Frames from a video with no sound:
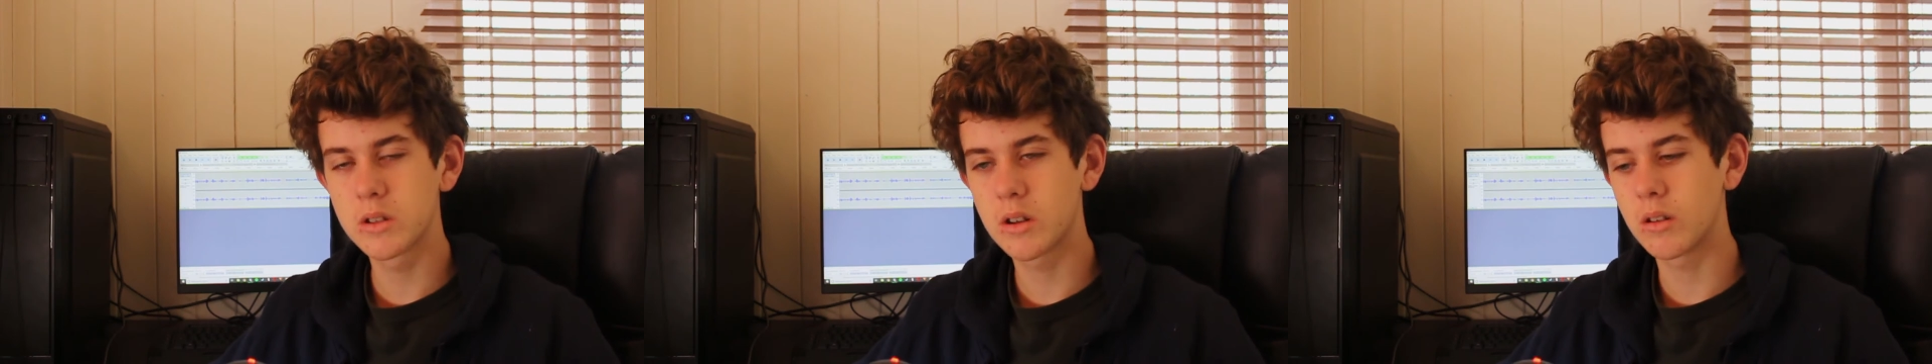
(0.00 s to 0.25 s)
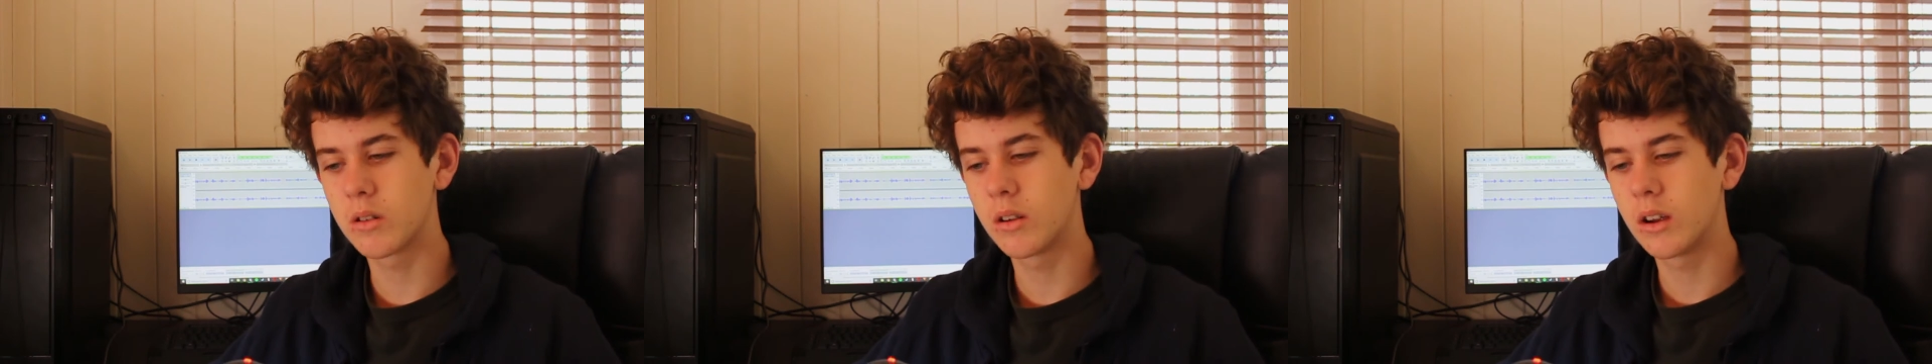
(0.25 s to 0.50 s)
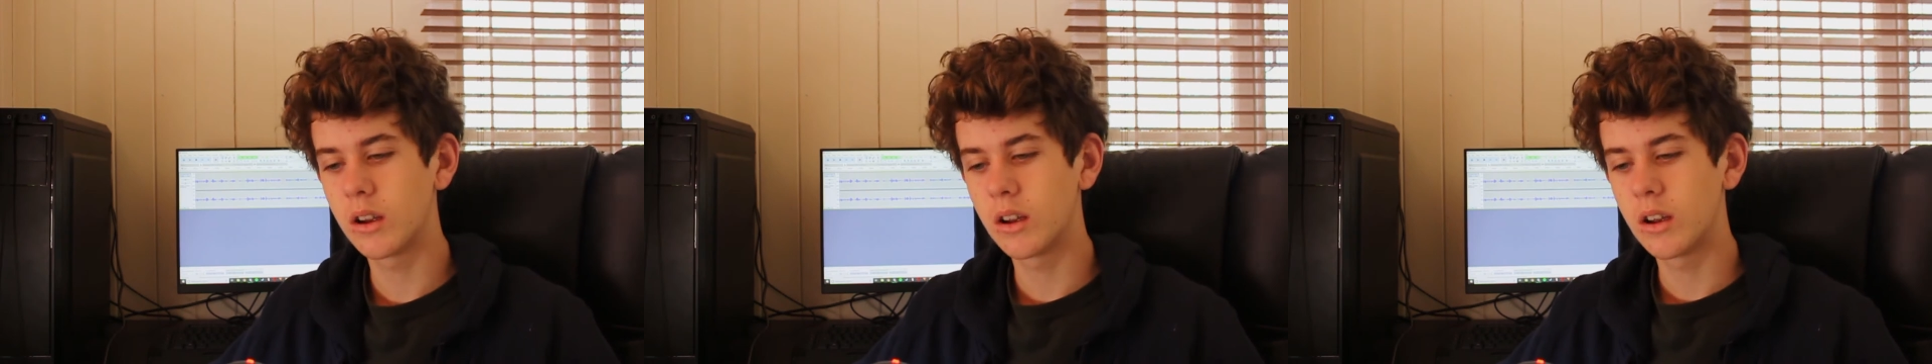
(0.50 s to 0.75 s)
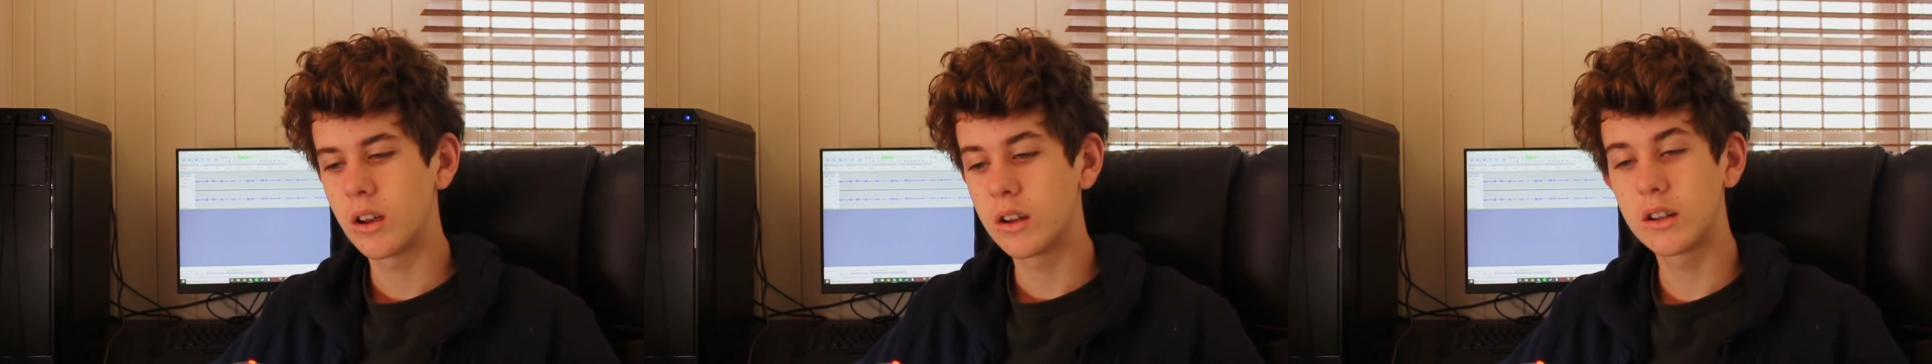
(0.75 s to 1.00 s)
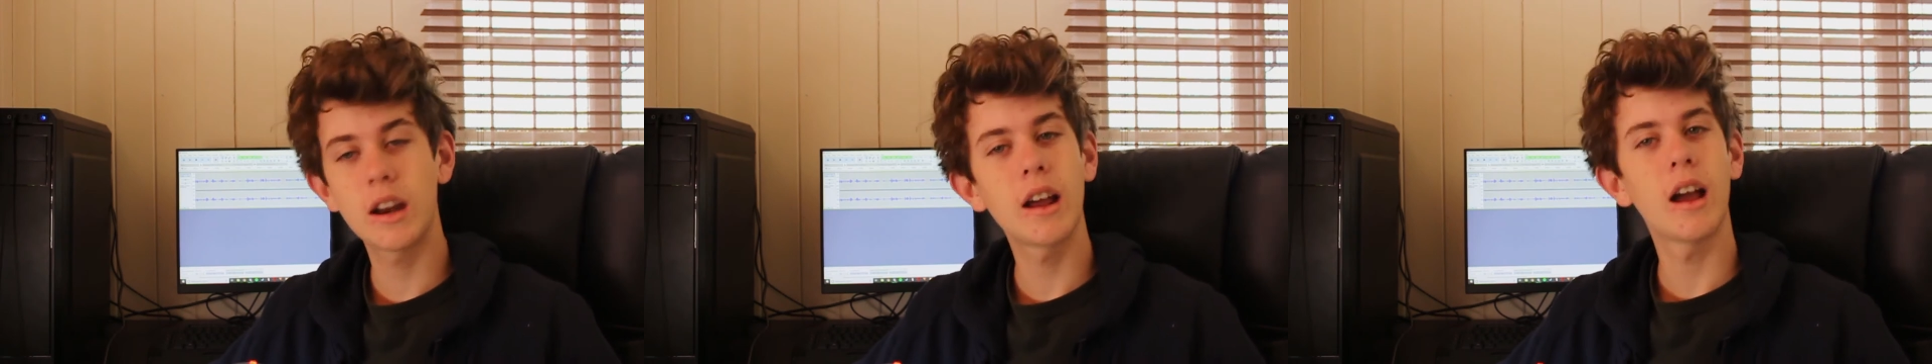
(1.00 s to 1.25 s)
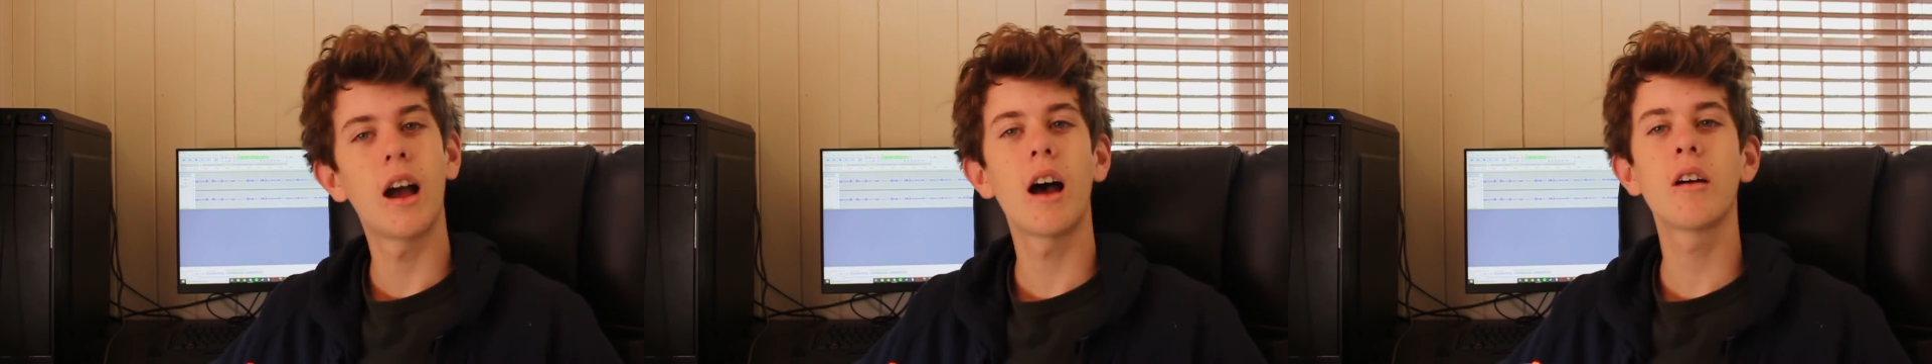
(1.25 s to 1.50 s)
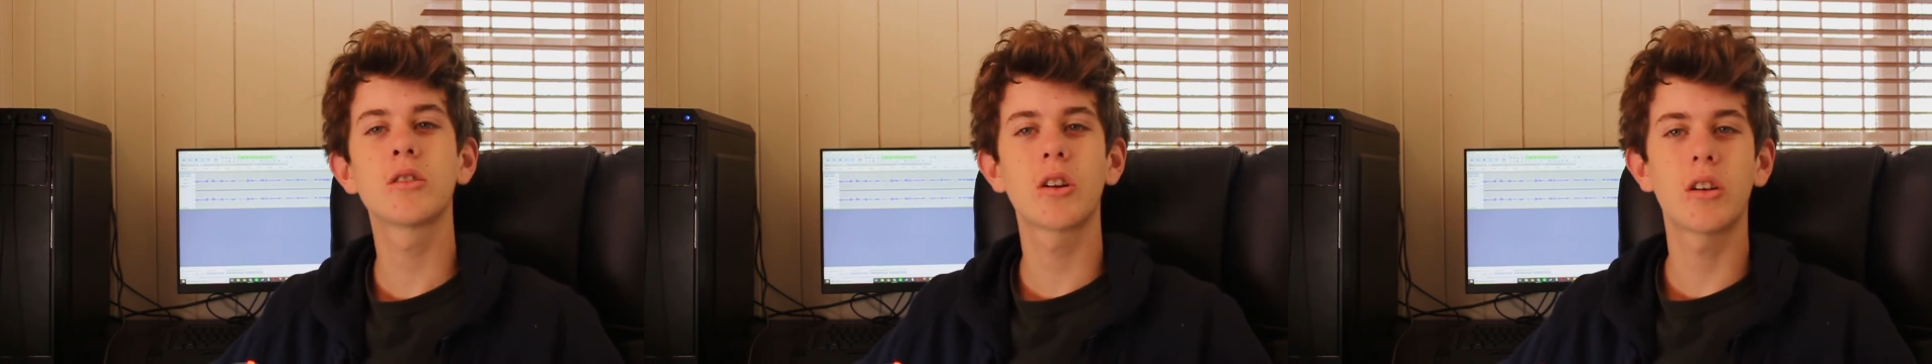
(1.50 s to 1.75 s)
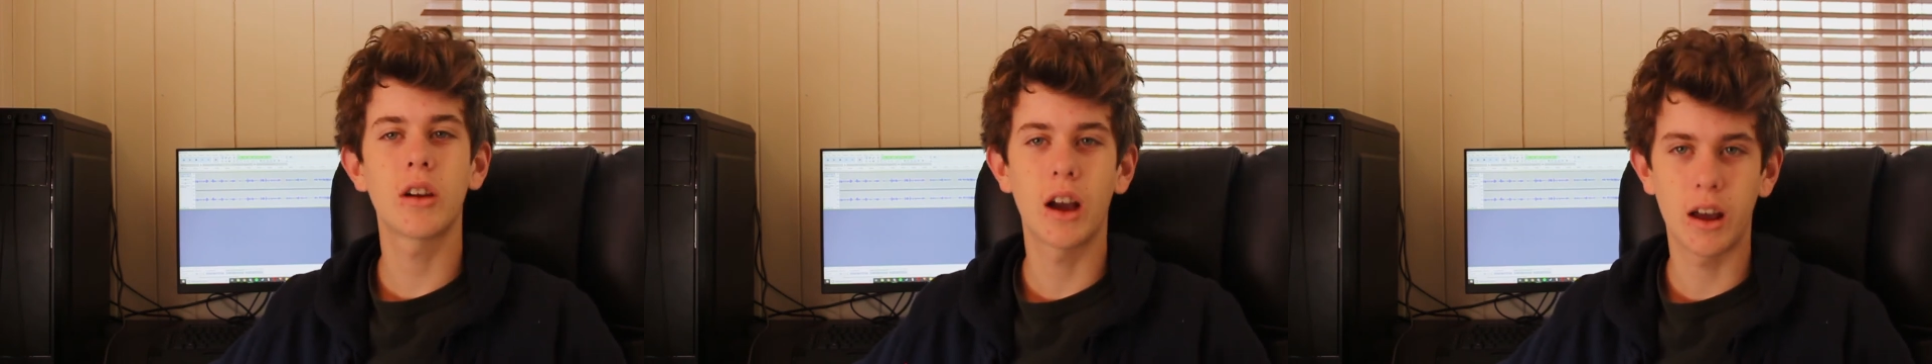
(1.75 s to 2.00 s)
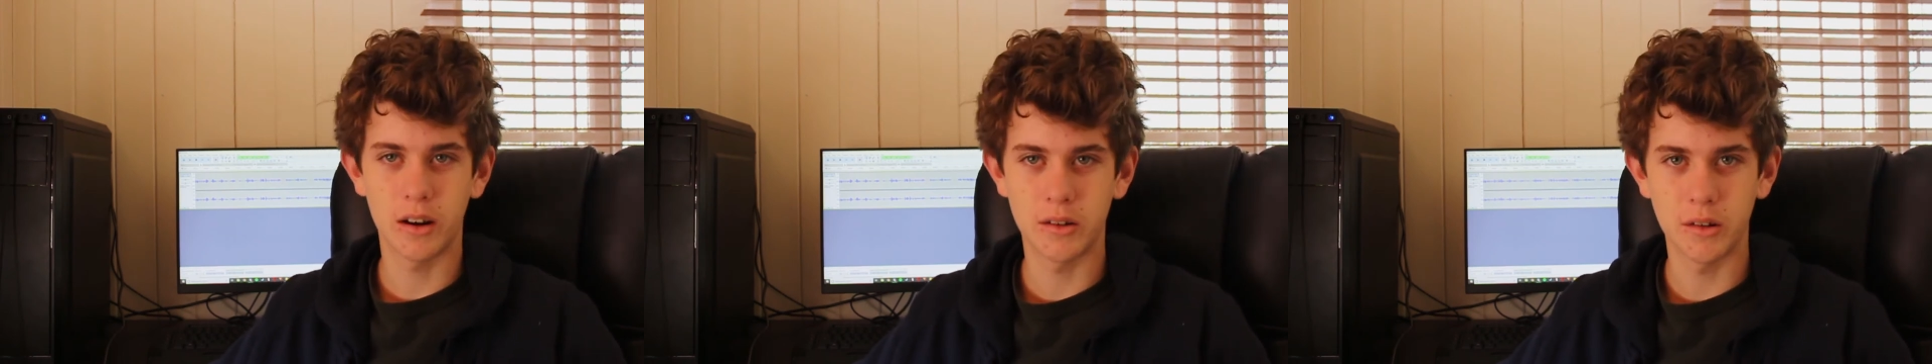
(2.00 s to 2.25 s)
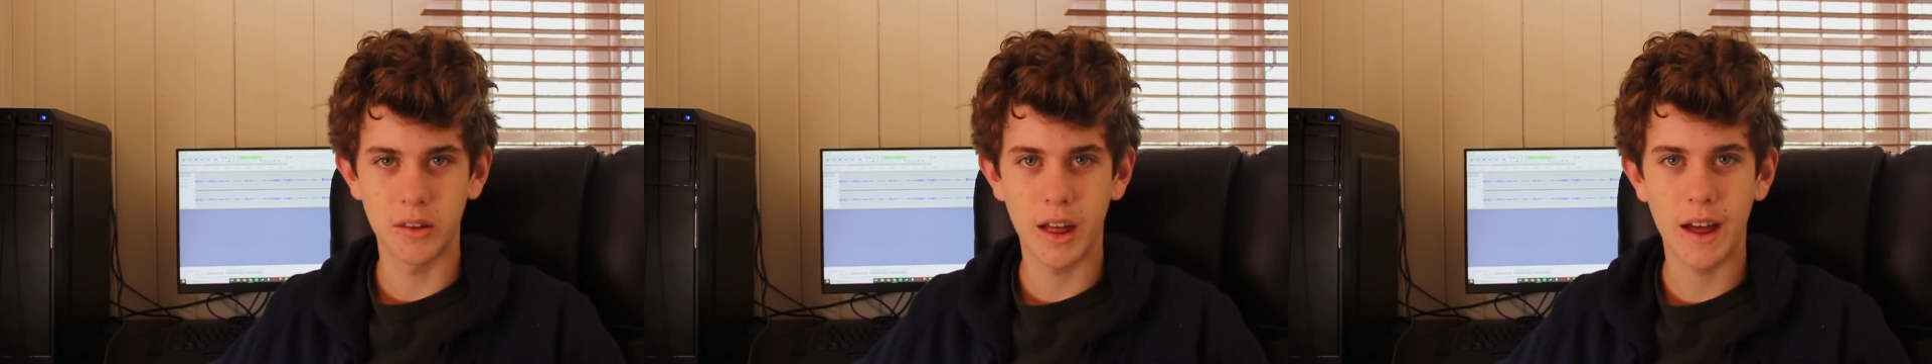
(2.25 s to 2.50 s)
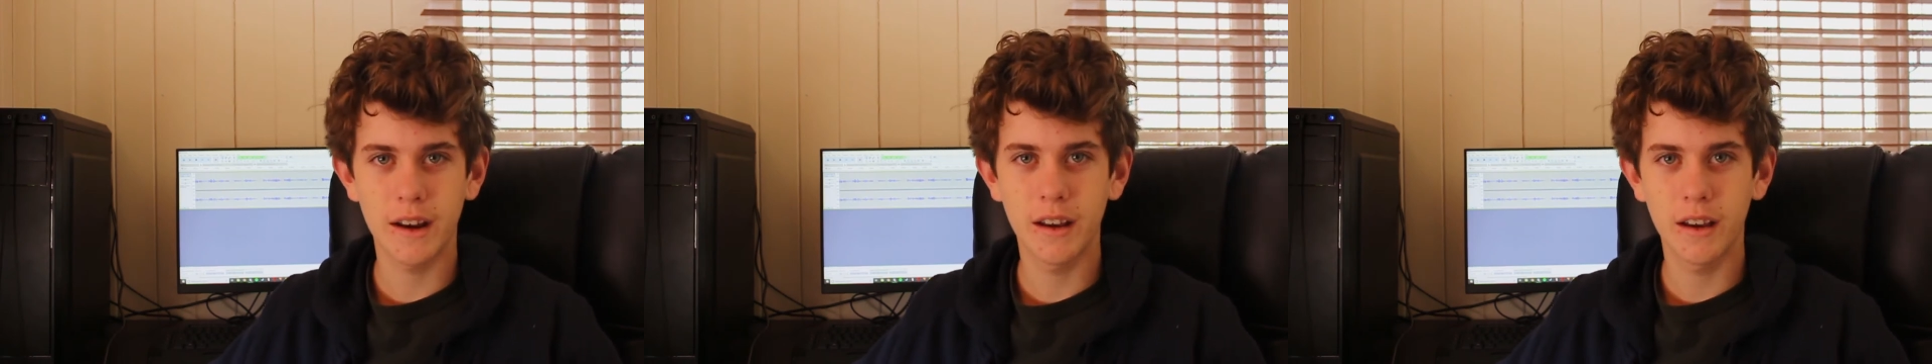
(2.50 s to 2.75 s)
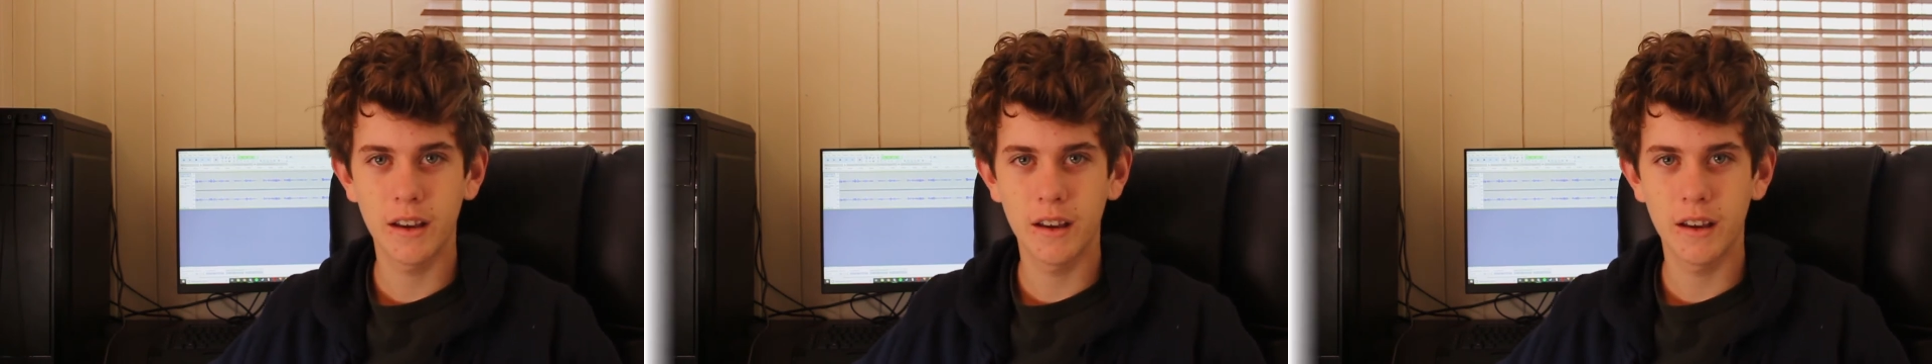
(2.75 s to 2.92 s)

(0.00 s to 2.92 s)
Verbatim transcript: So today I'll show you how to do that.